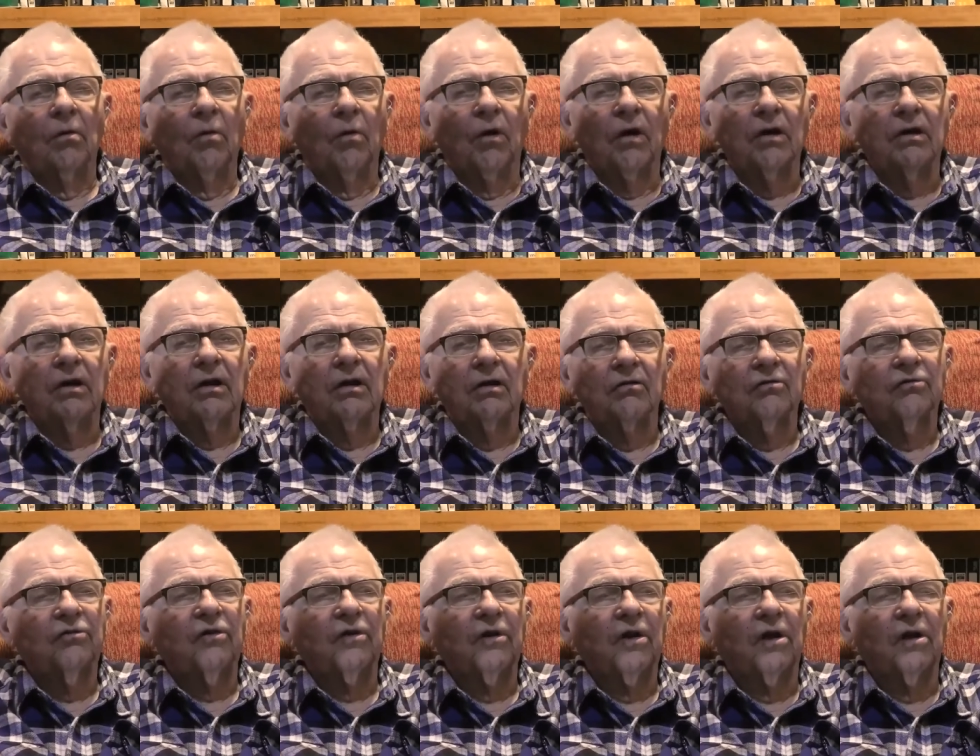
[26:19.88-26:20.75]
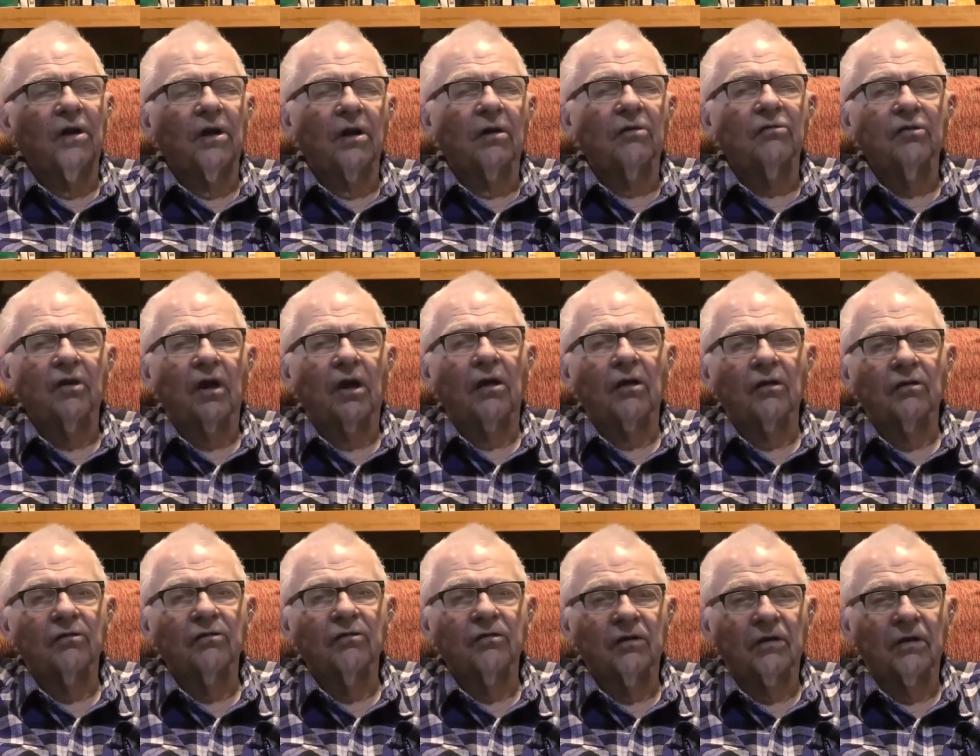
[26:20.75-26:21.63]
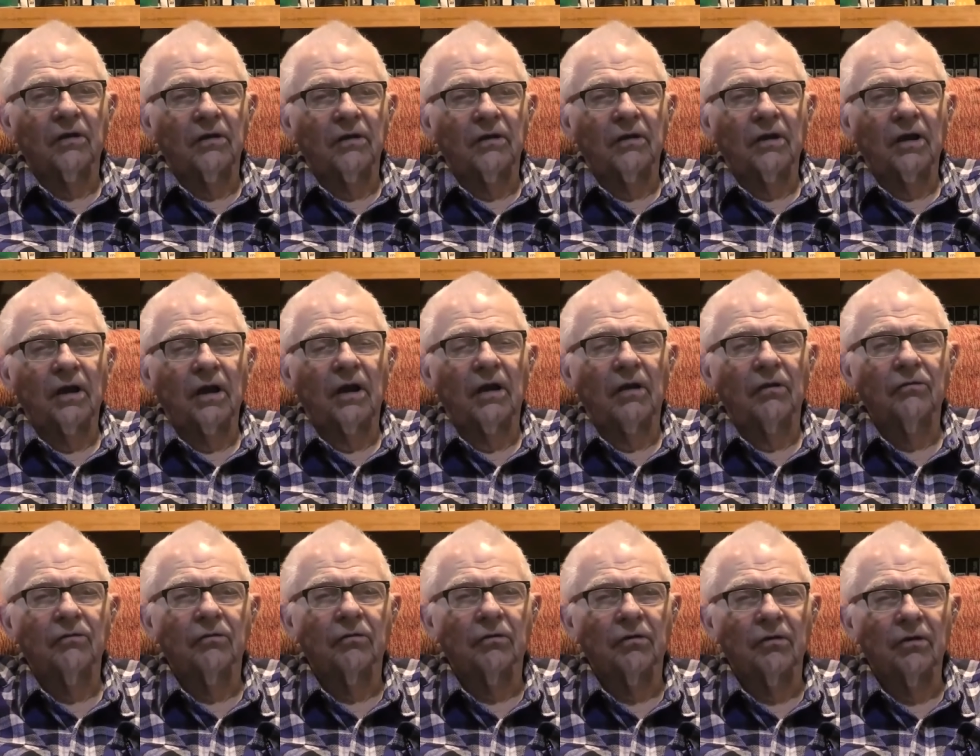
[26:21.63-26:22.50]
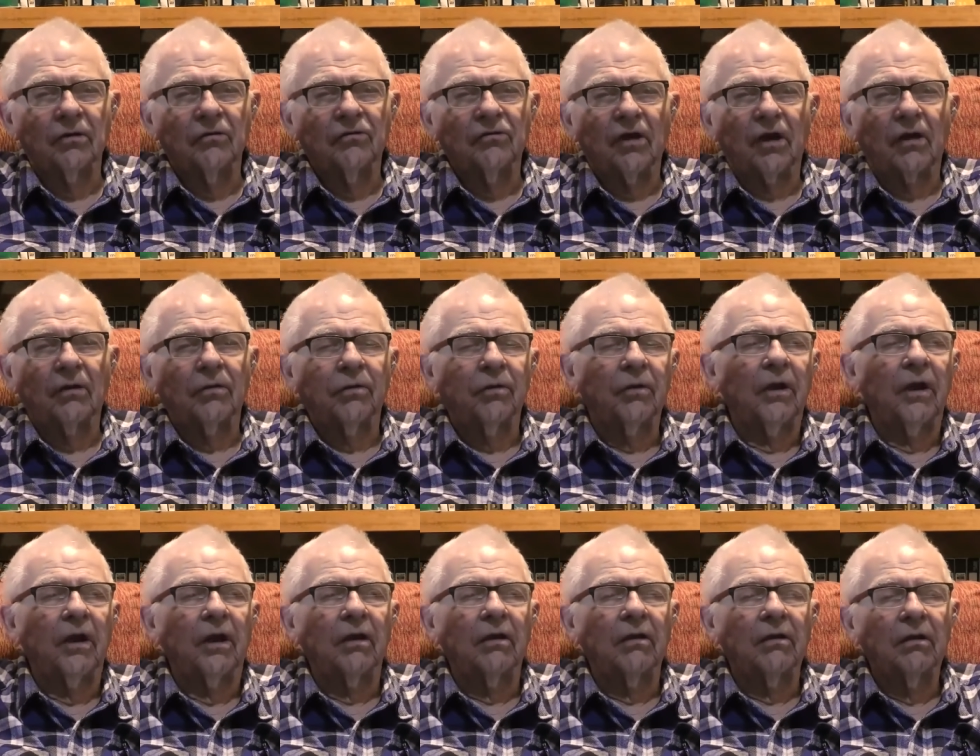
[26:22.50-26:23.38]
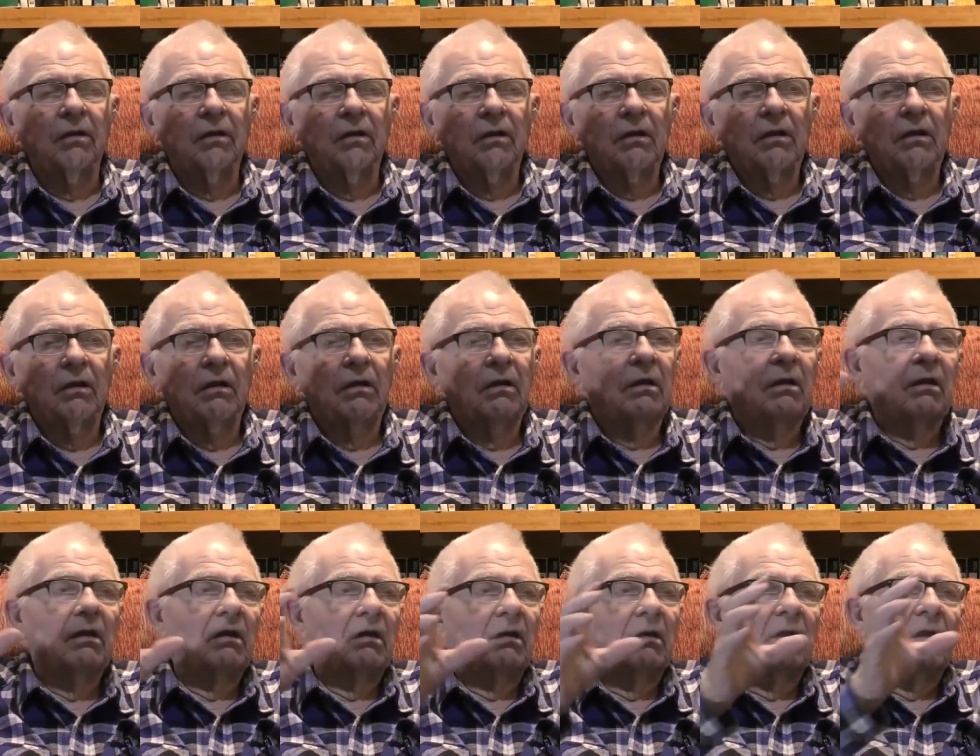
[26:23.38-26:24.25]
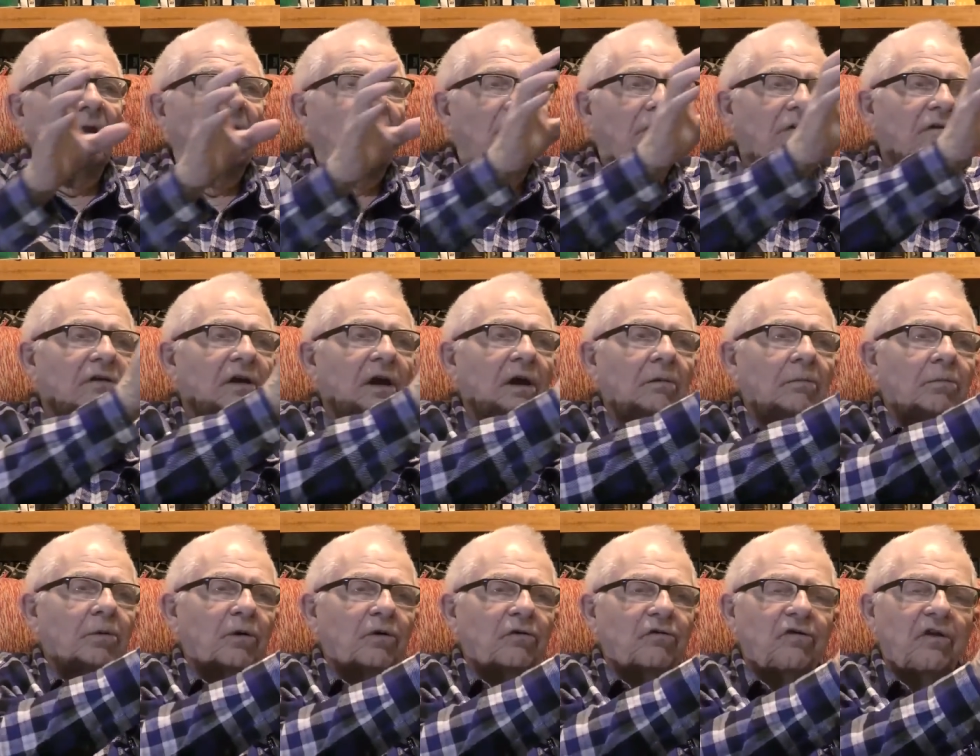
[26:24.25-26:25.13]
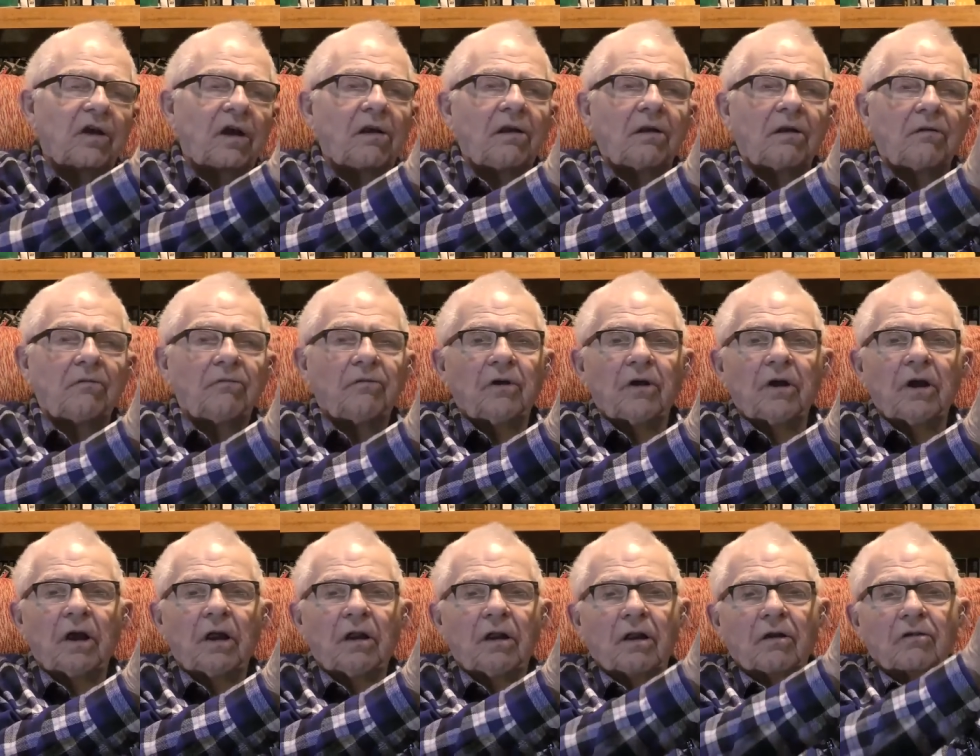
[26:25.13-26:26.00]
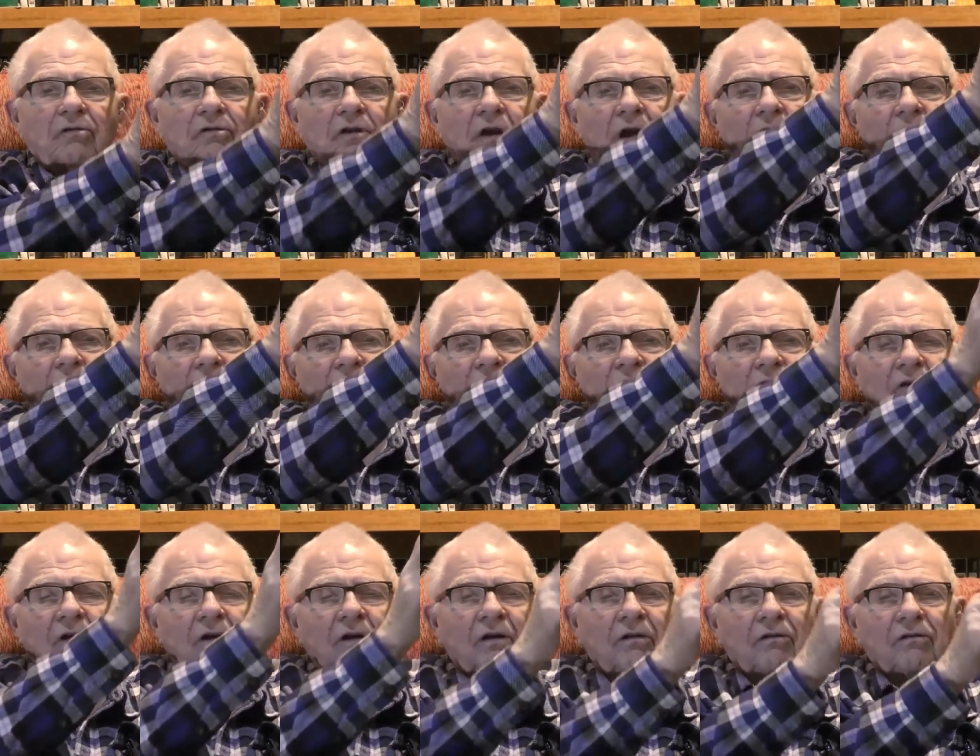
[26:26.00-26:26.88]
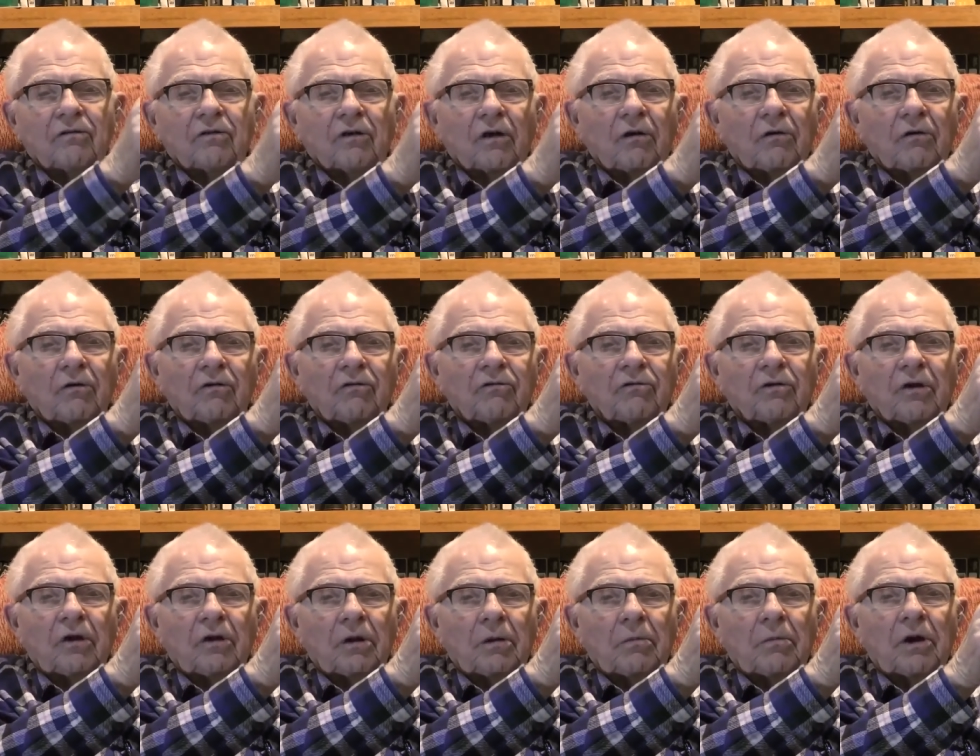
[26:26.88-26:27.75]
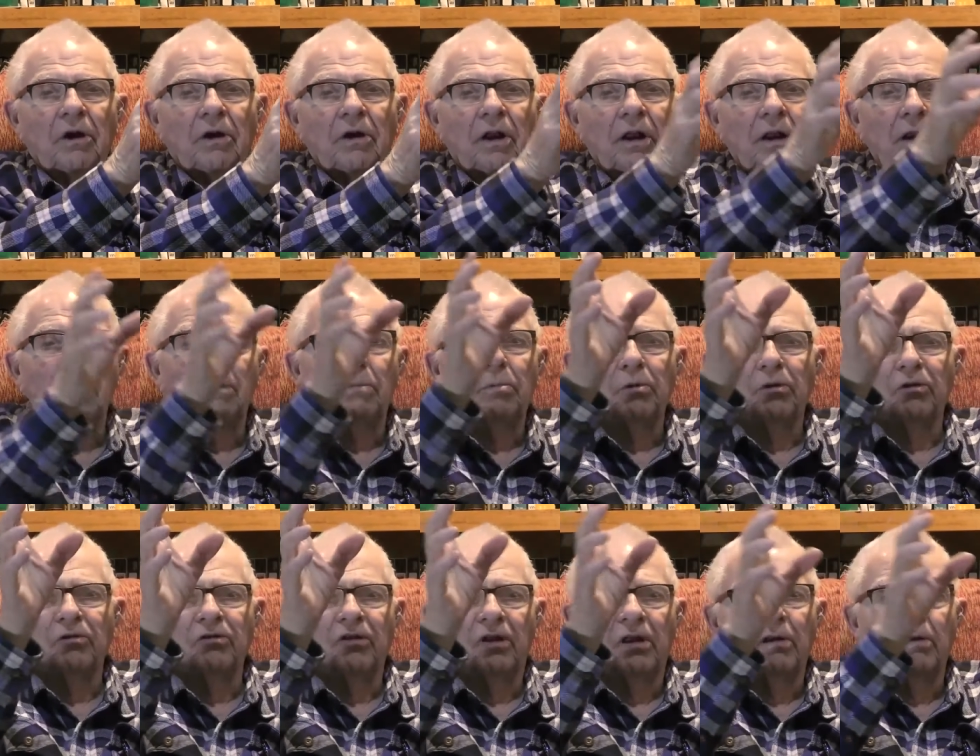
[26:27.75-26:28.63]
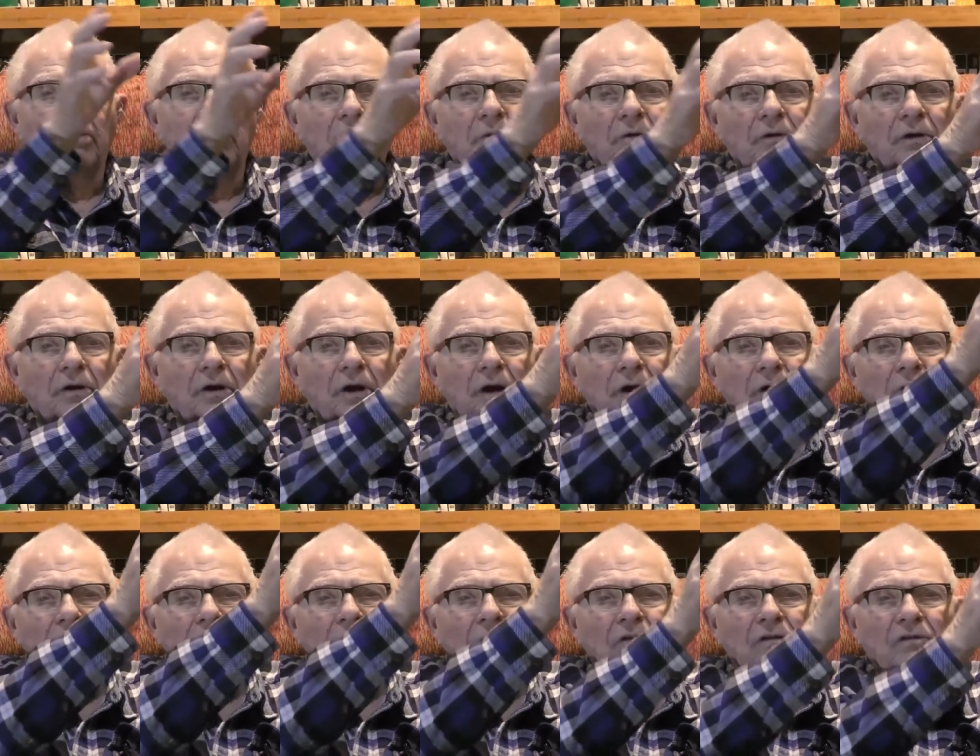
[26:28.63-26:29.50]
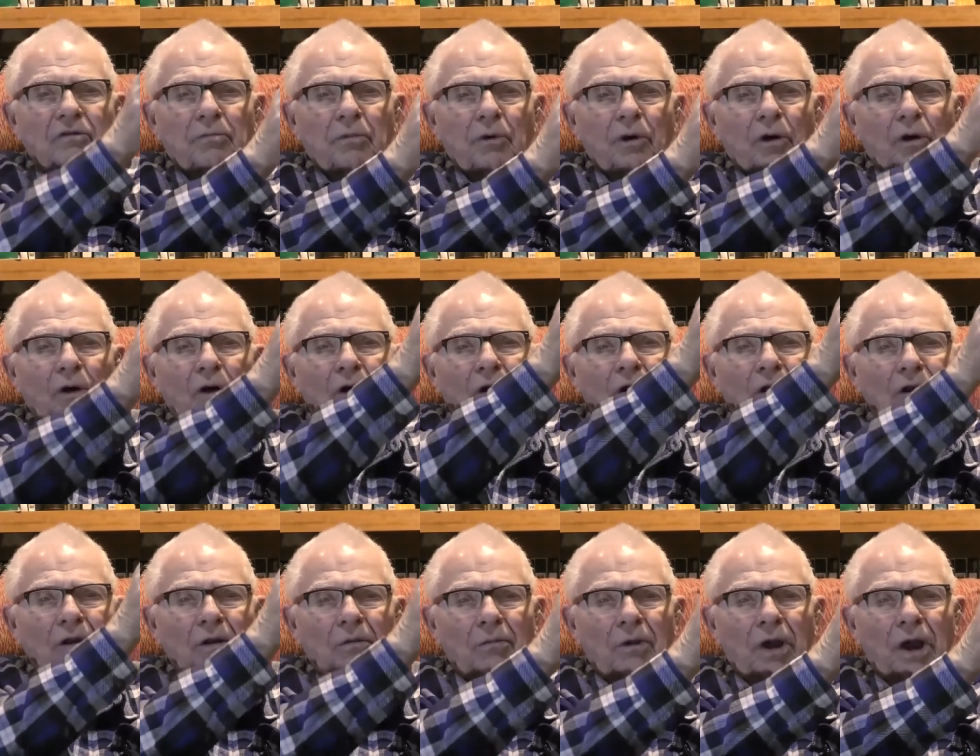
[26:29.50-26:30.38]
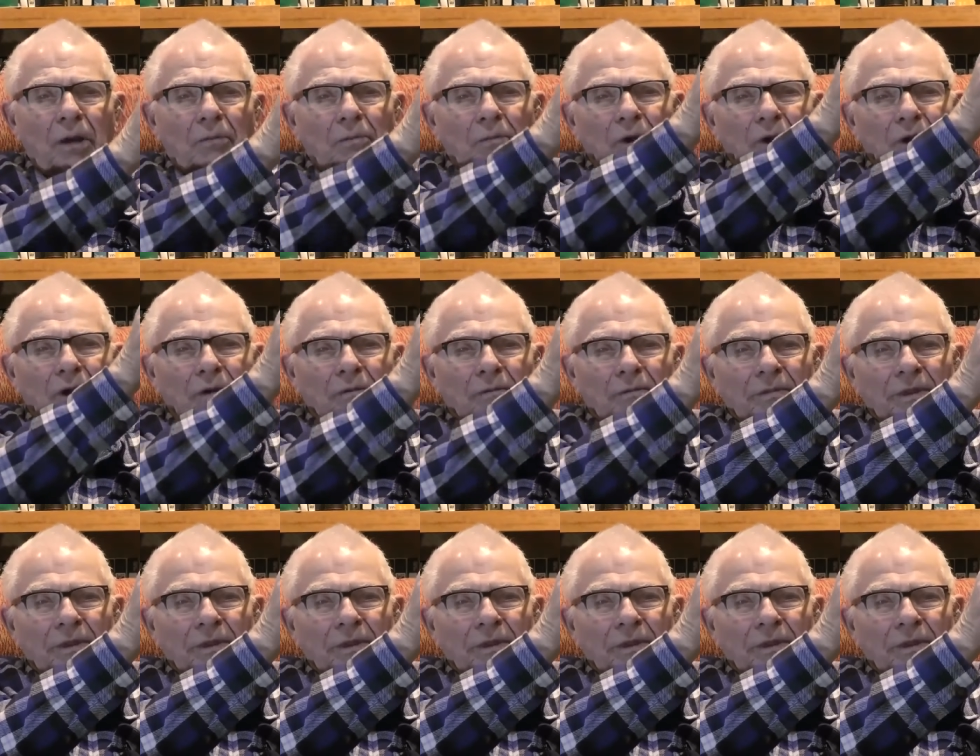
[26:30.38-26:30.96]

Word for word: what is the NSS? And the answer is, I think, that 10% of the NSS has always done about 80% of the cave exploring and mapping.